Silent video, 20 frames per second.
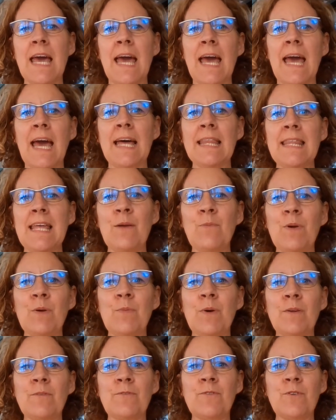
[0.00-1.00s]
And then we
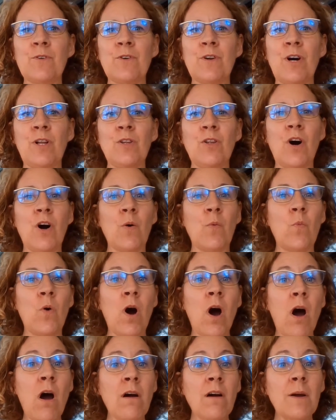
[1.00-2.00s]
went for a long
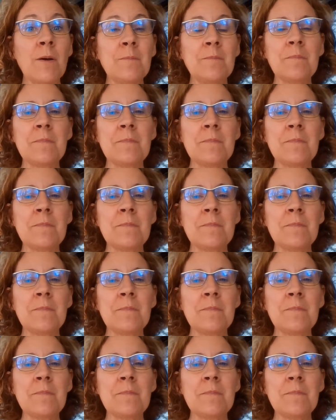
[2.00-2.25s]
walk,